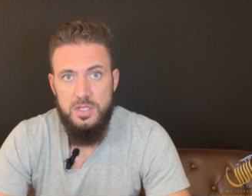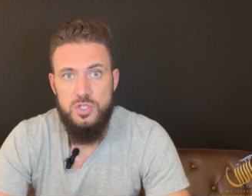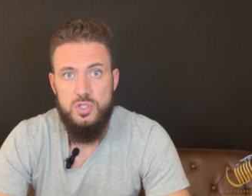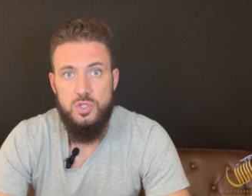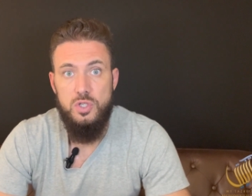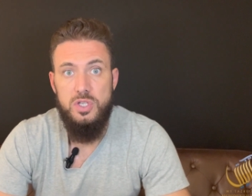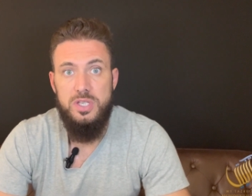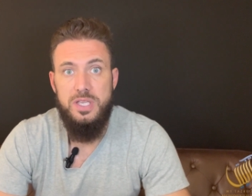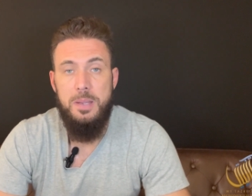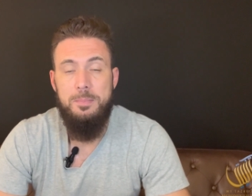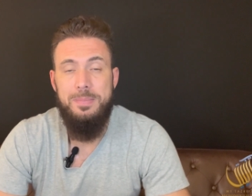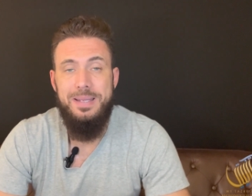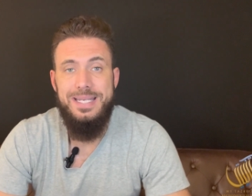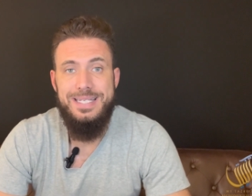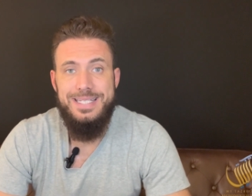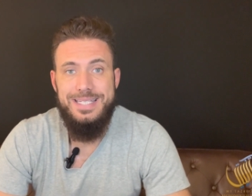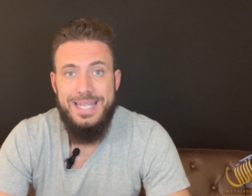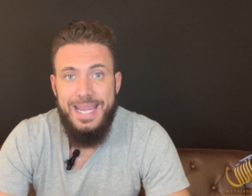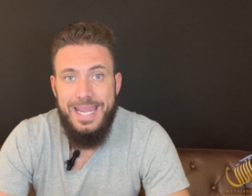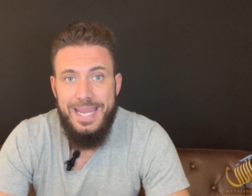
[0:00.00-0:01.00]
So you can
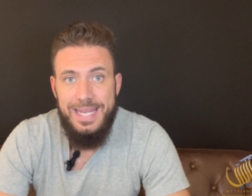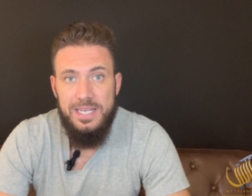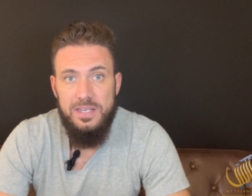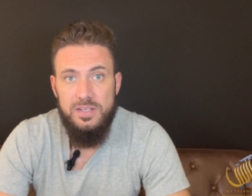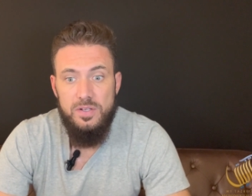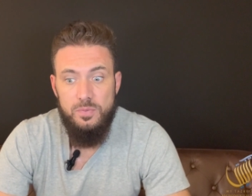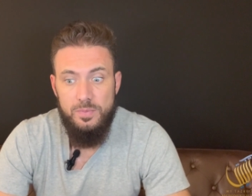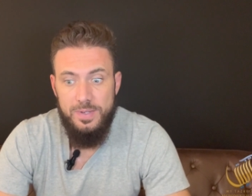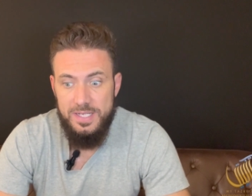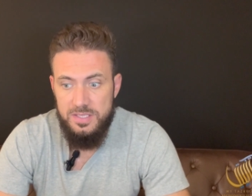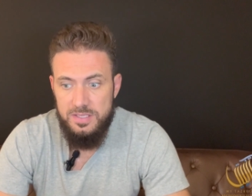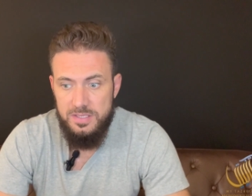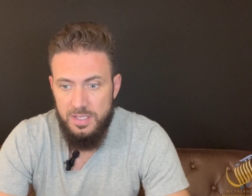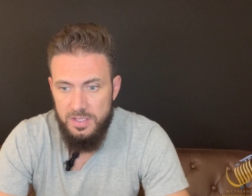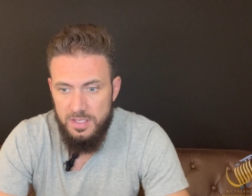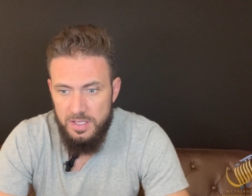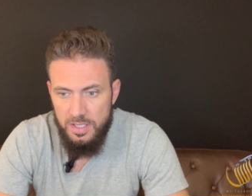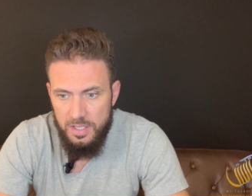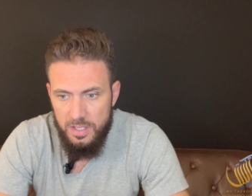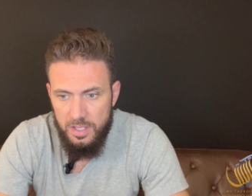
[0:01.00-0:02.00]
maintain the rest
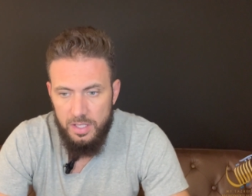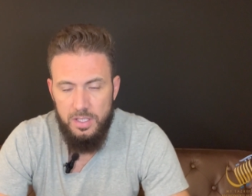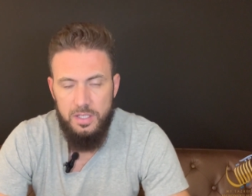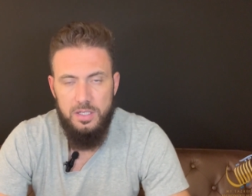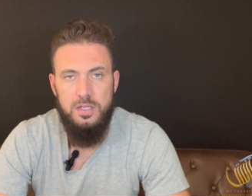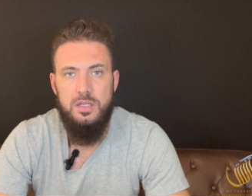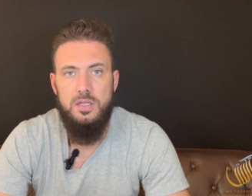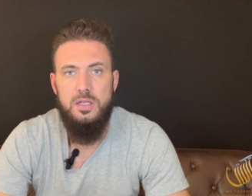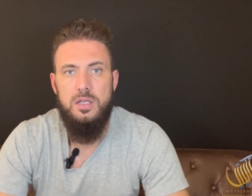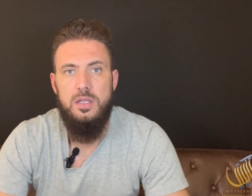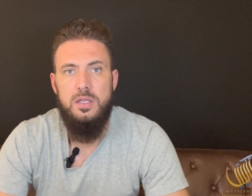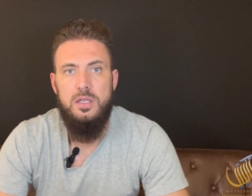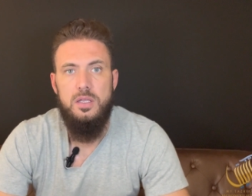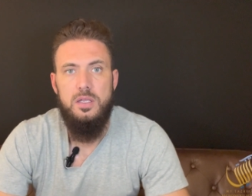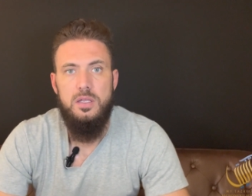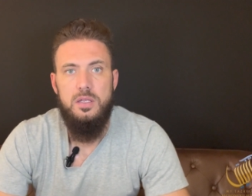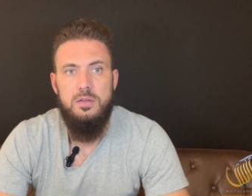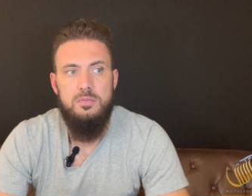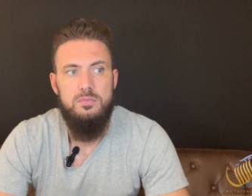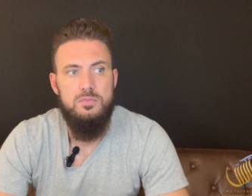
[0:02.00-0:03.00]
of the year.
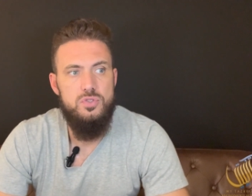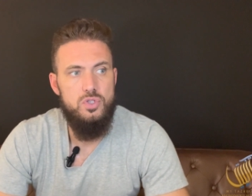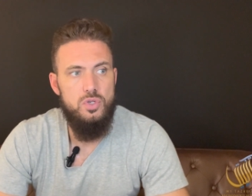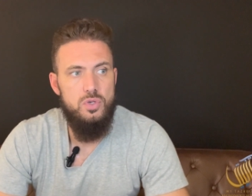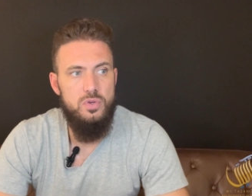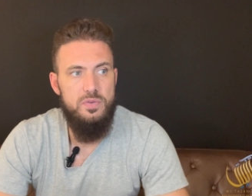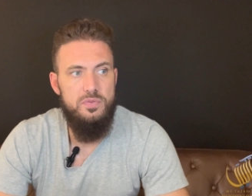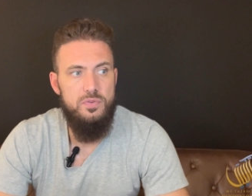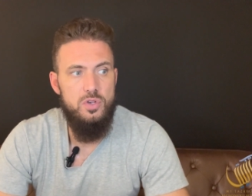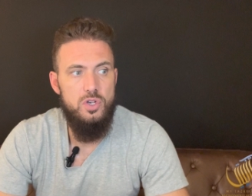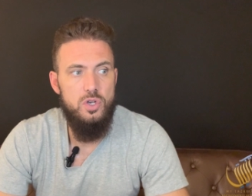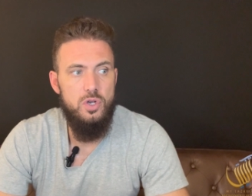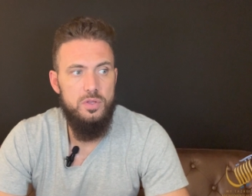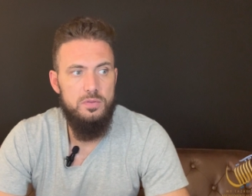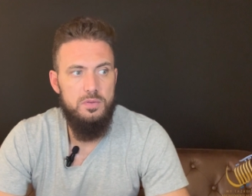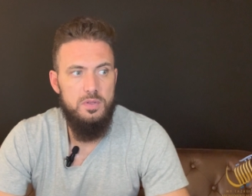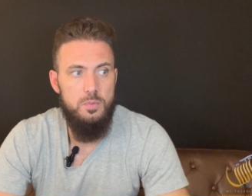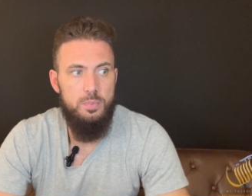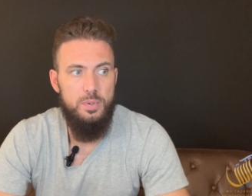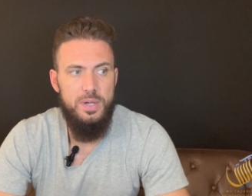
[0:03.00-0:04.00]
So if you
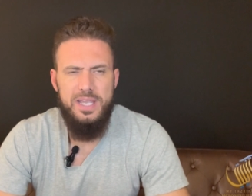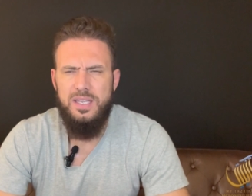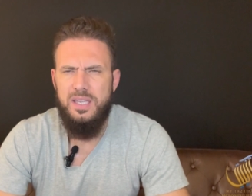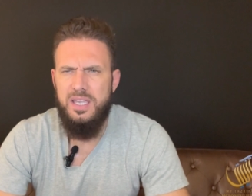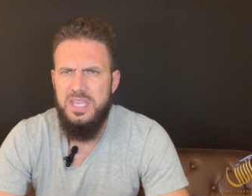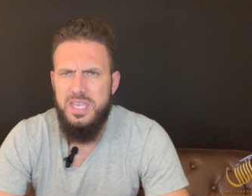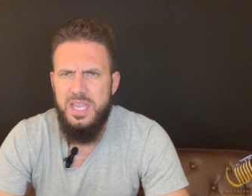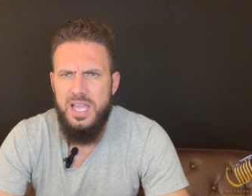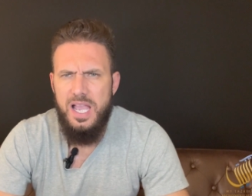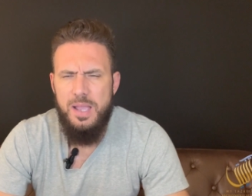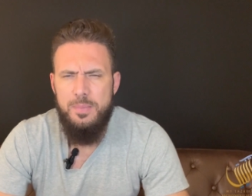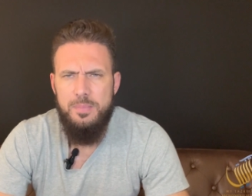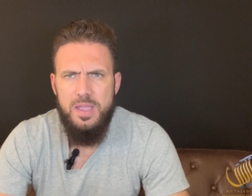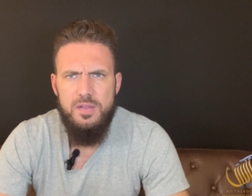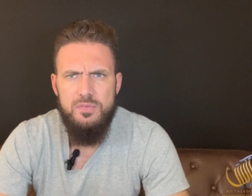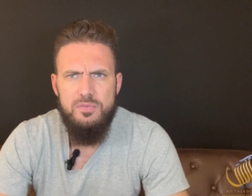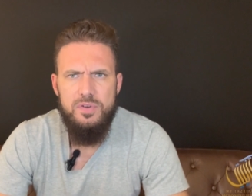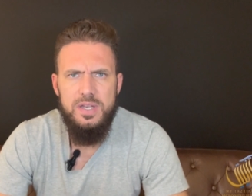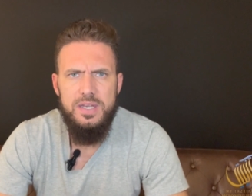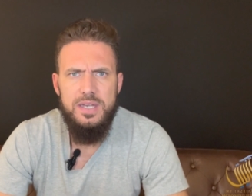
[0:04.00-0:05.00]
don't you pray Qiyam
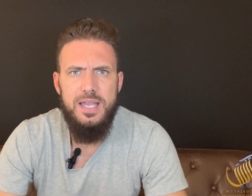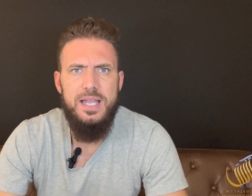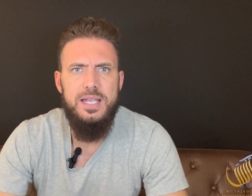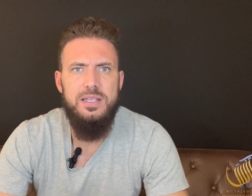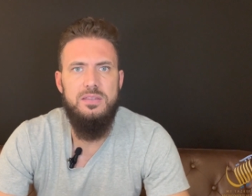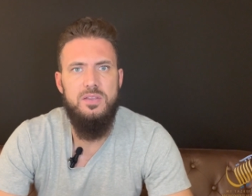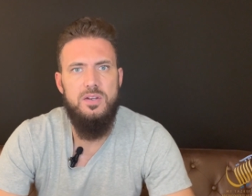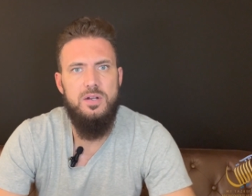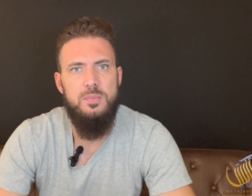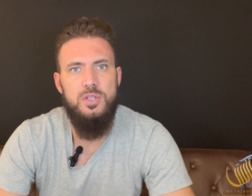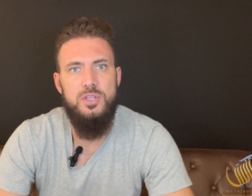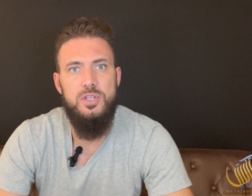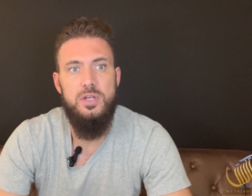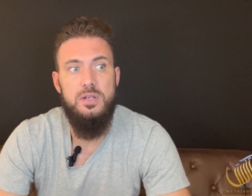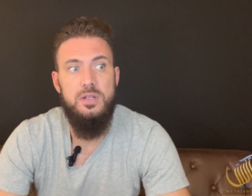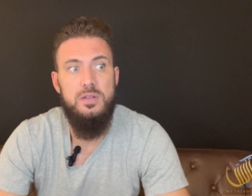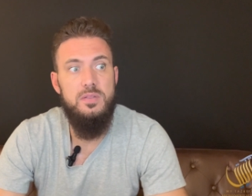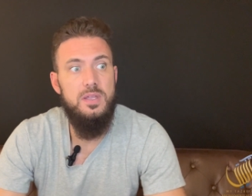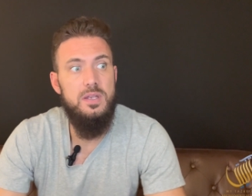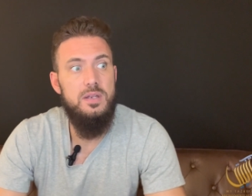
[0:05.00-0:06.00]
every night in
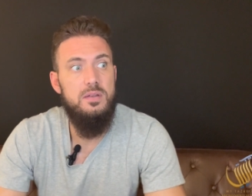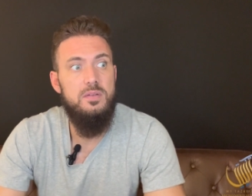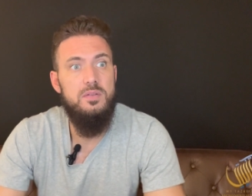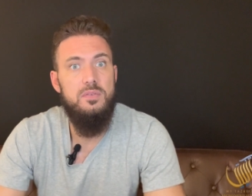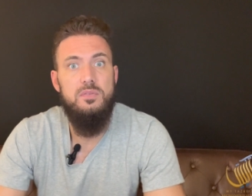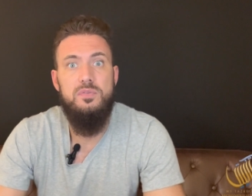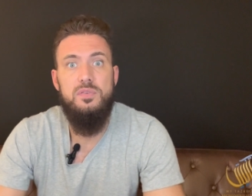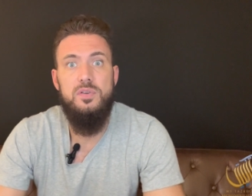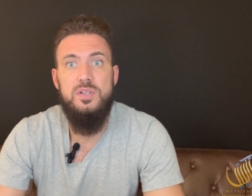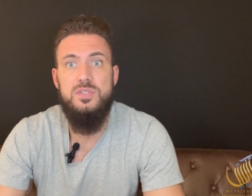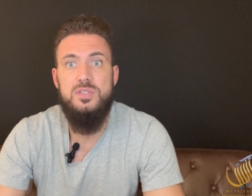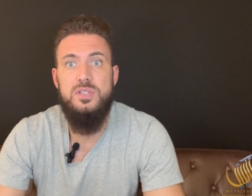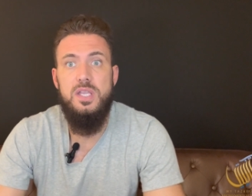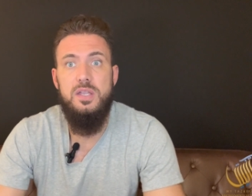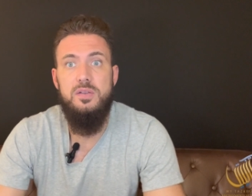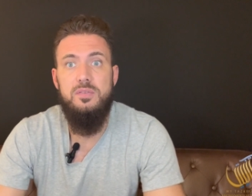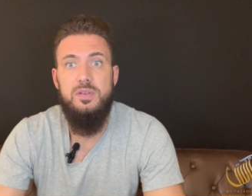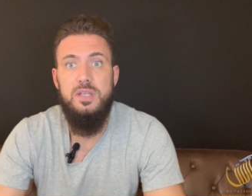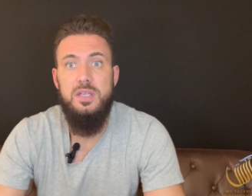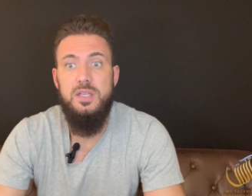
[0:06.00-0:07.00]
Ramadan and then first
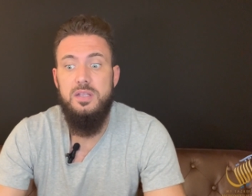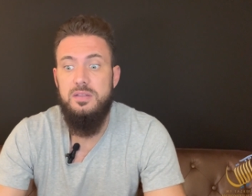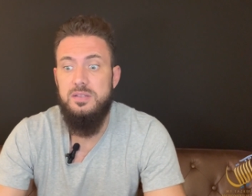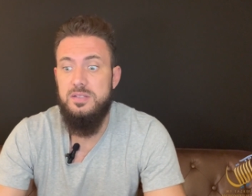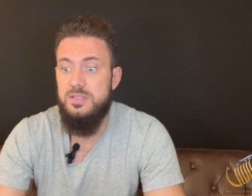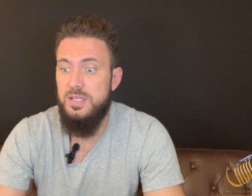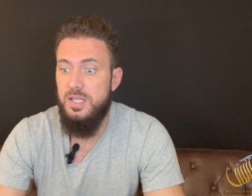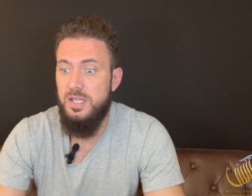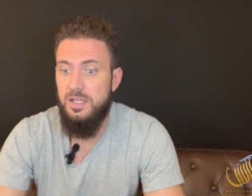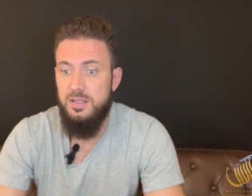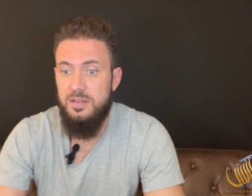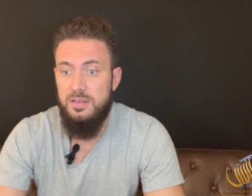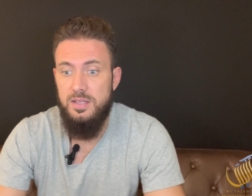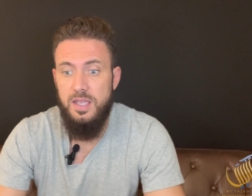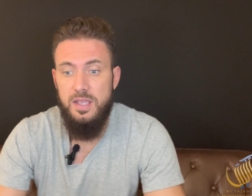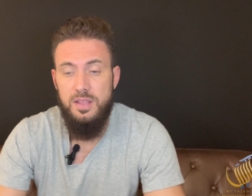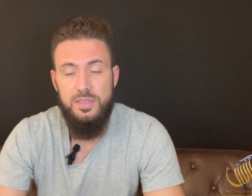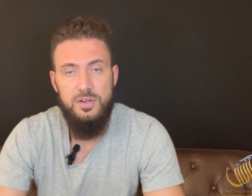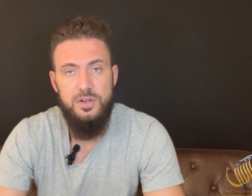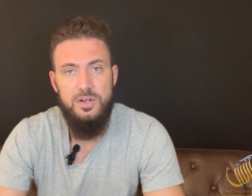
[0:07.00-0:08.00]
day of Eid, the second
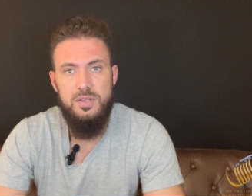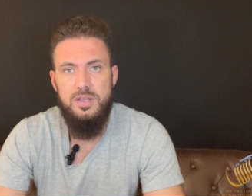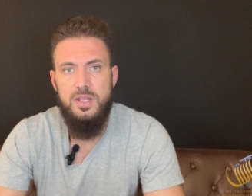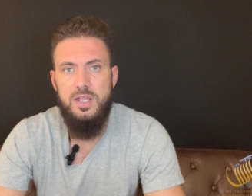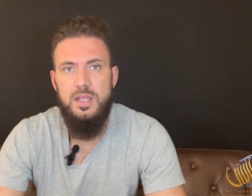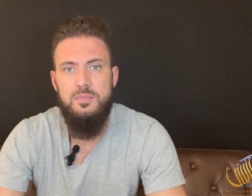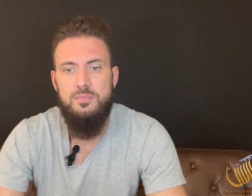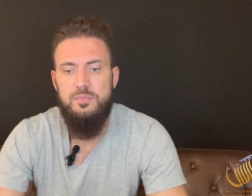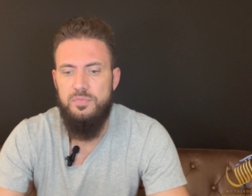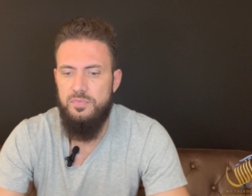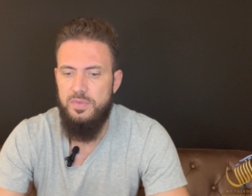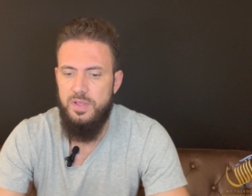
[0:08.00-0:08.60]
day, third day,